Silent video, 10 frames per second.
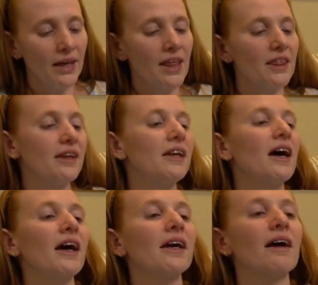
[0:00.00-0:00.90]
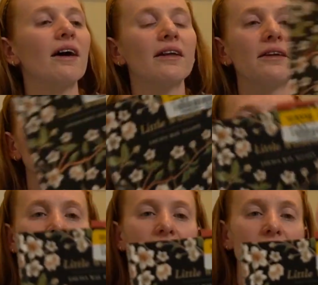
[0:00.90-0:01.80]
Then I got Little
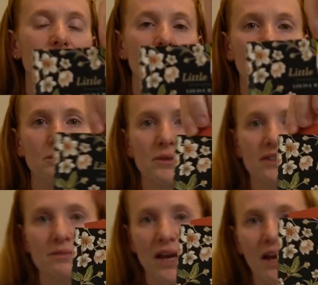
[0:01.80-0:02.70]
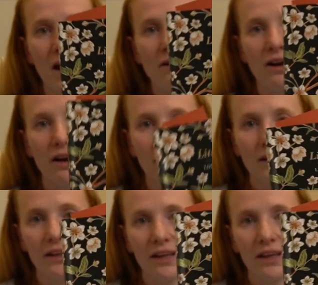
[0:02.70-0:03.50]
Women by Louisa May Alcott